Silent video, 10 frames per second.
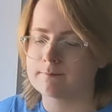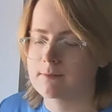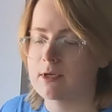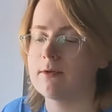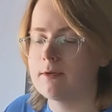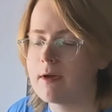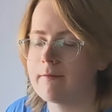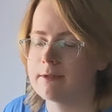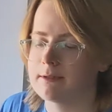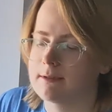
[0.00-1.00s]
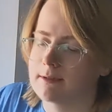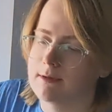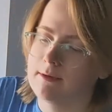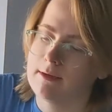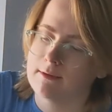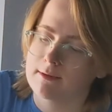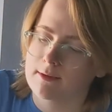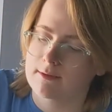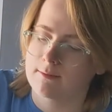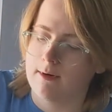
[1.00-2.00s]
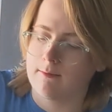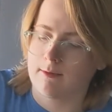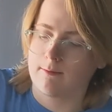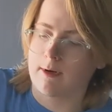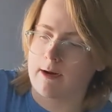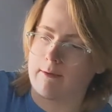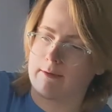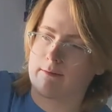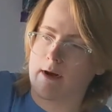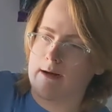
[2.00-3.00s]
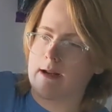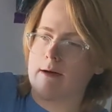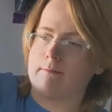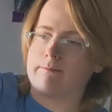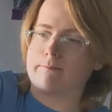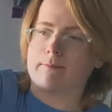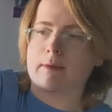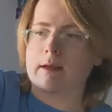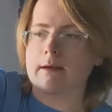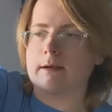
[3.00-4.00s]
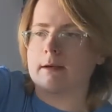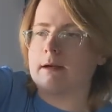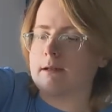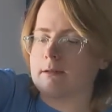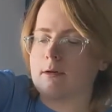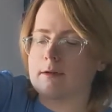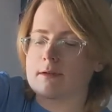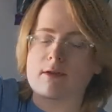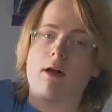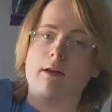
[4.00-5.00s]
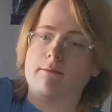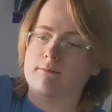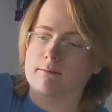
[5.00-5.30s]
So so here's just what we're working with right now. Looks solid.